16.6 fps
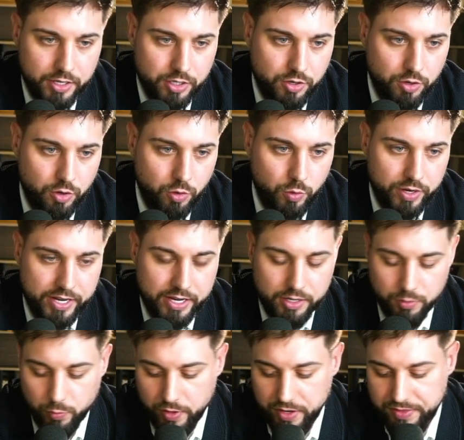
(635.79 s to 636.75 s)
go
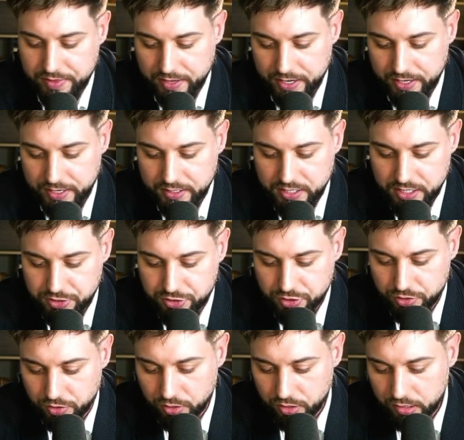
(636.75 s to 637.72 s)
in with an
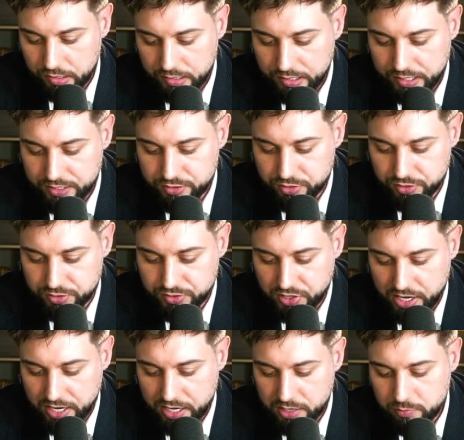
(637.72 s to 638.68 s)
additional, let's just
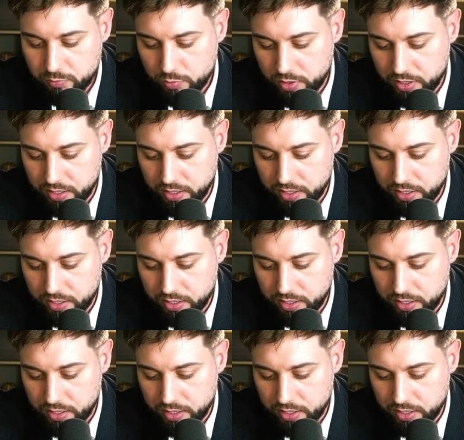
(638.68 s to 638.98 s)
say,